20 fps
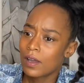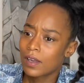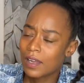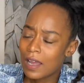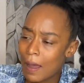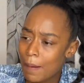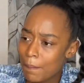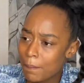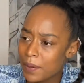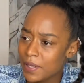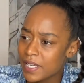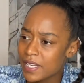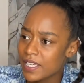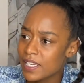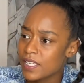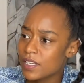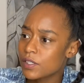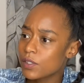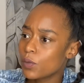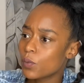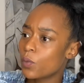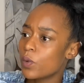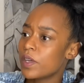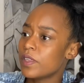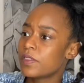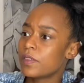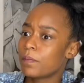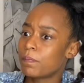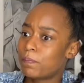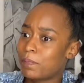companies
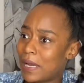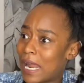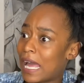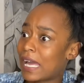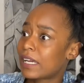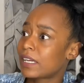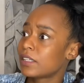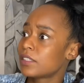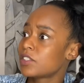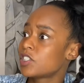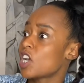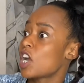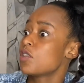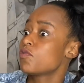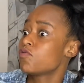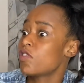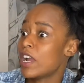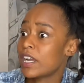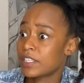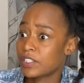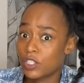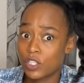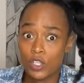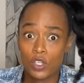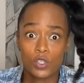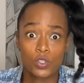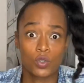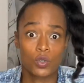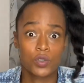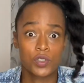with black
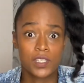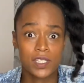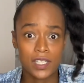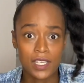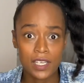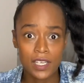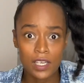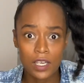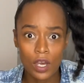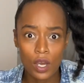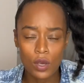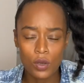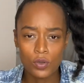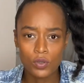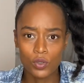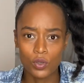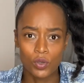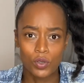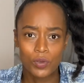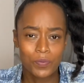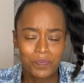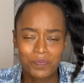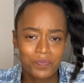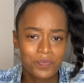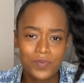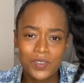directors or CEOs or